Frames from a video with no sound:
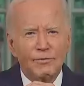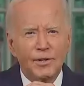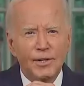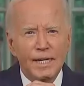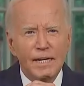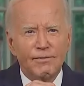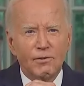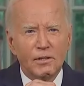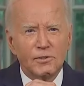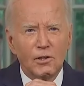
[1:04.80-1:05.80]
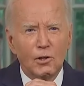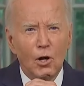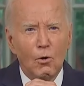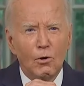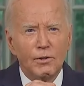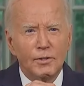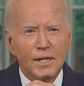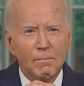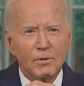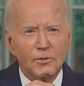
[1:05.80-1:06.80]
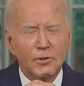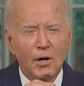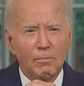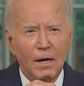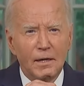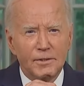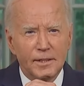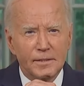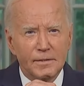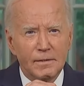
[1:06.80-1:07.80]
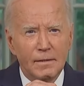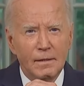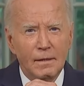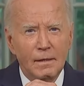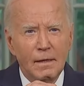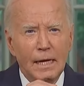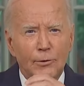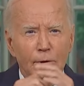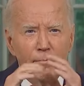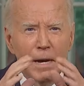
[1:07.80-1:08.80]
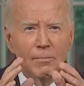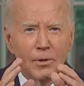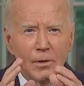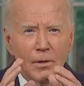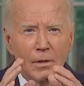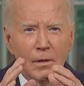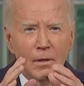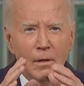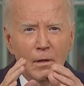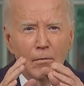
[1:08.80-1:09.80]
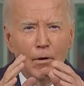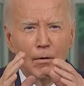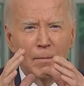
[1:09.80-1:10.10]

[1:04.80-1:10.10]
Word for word: During an Oval Office address, President Biden said he had a brief phone conversation with Trump after the